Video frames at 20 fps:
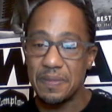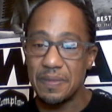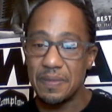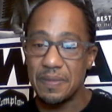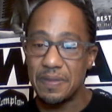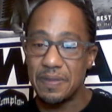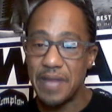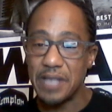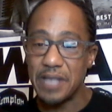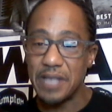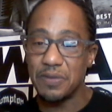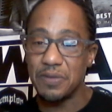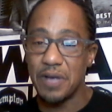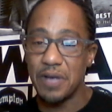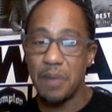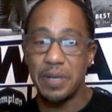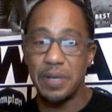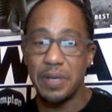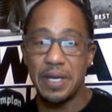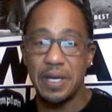Thanks for
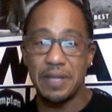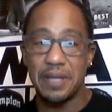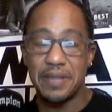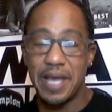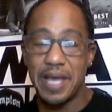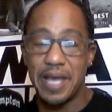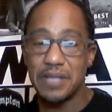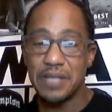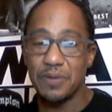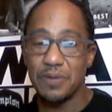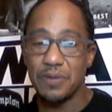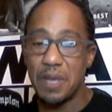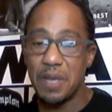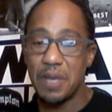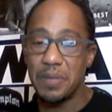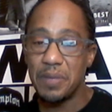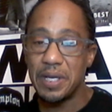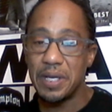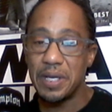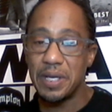coming in. Thanks for coming
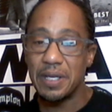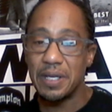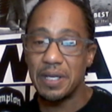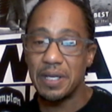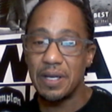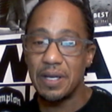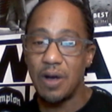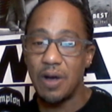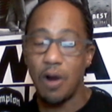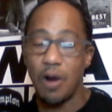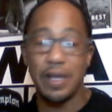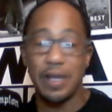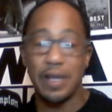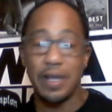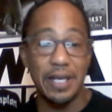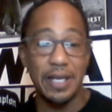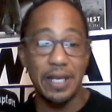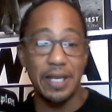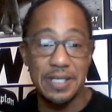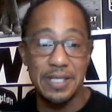in. R.
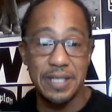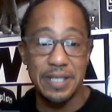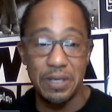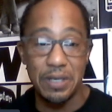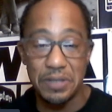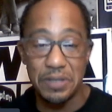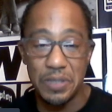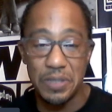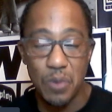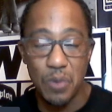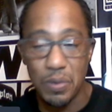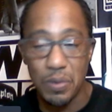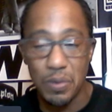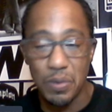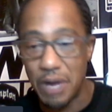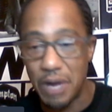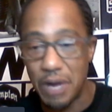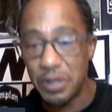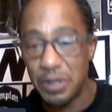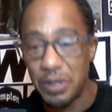Kelly is guilty. We were
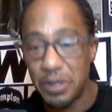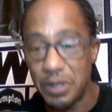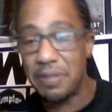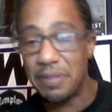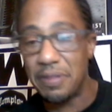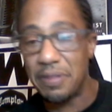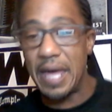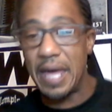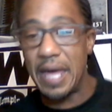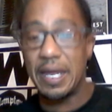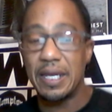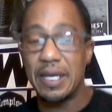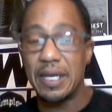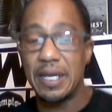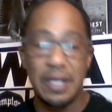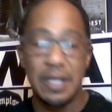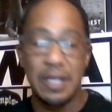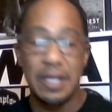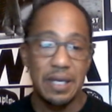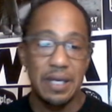talking about that.
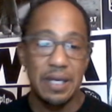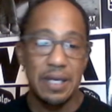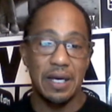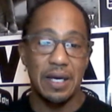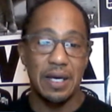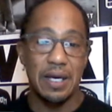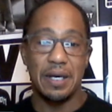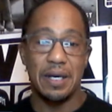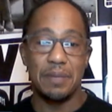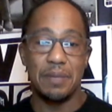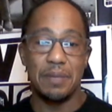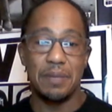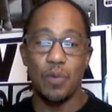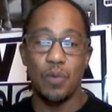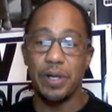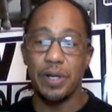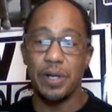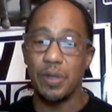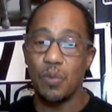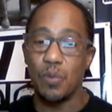
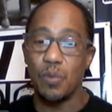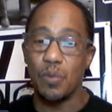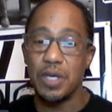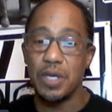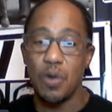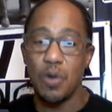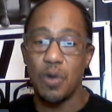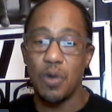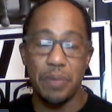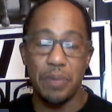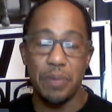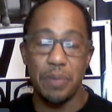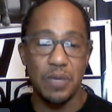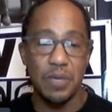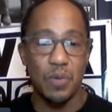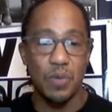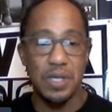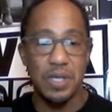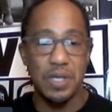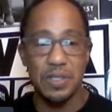Wondering what your opinion
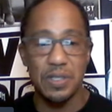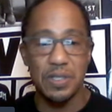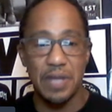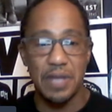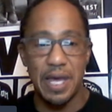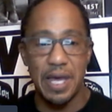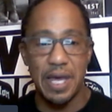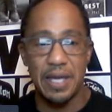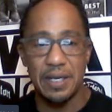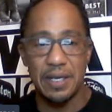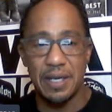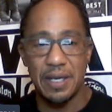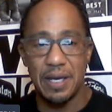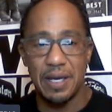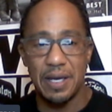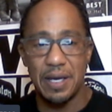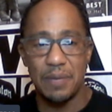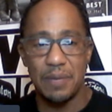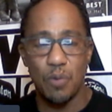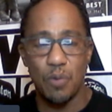was on that.
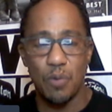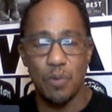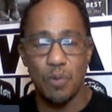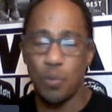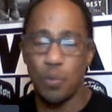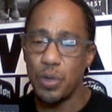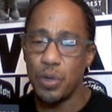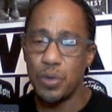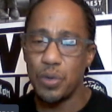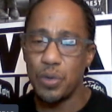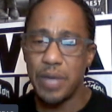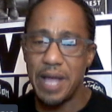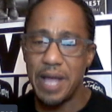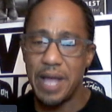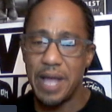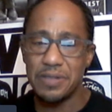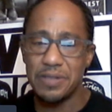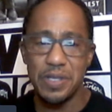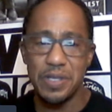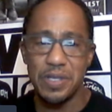Will you cancel
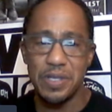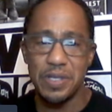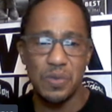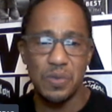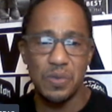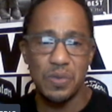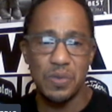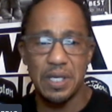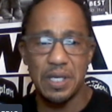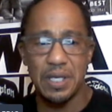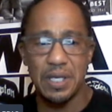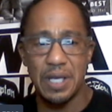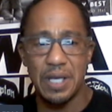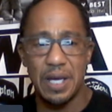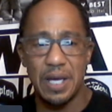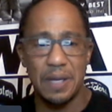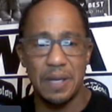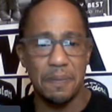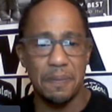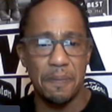his music?
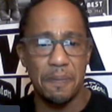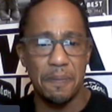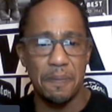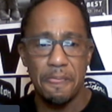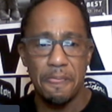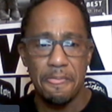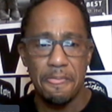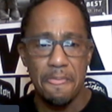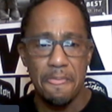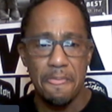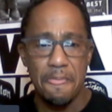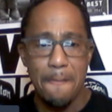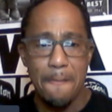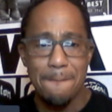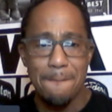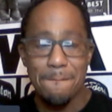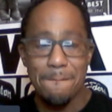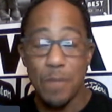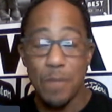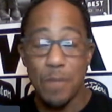
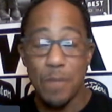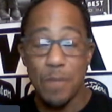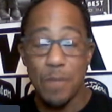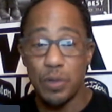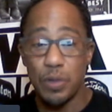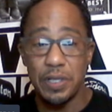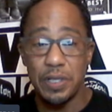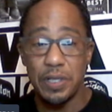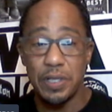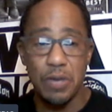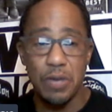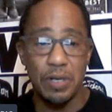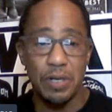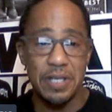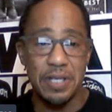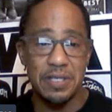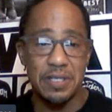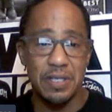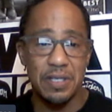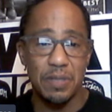Will you continue to listen
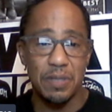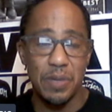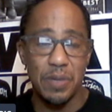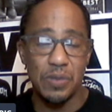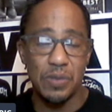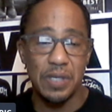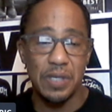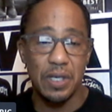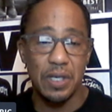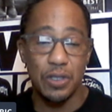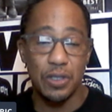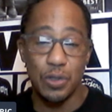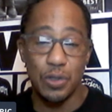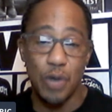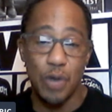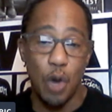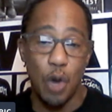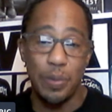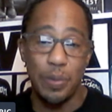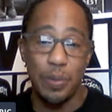to the music? Do you
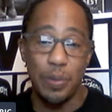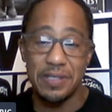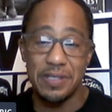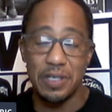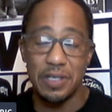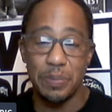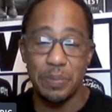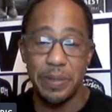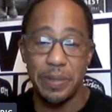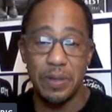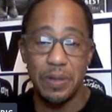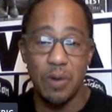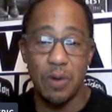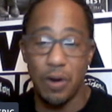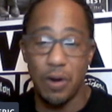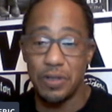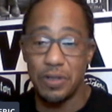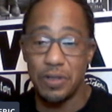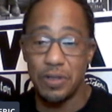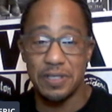hope he gets an appeal, or are you
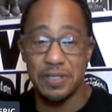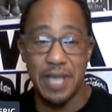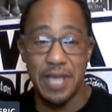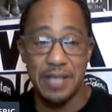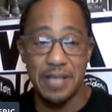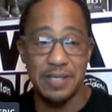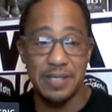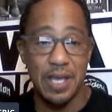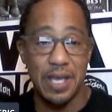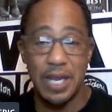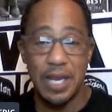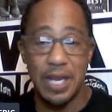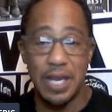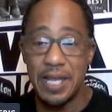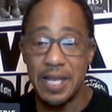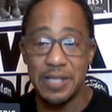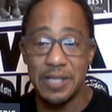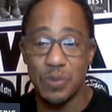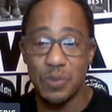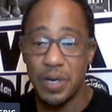just kind of saying it
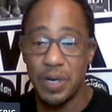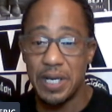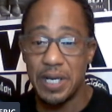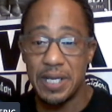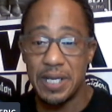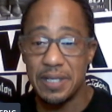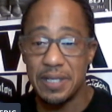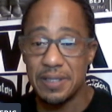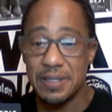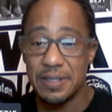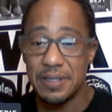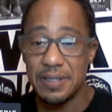is what it is?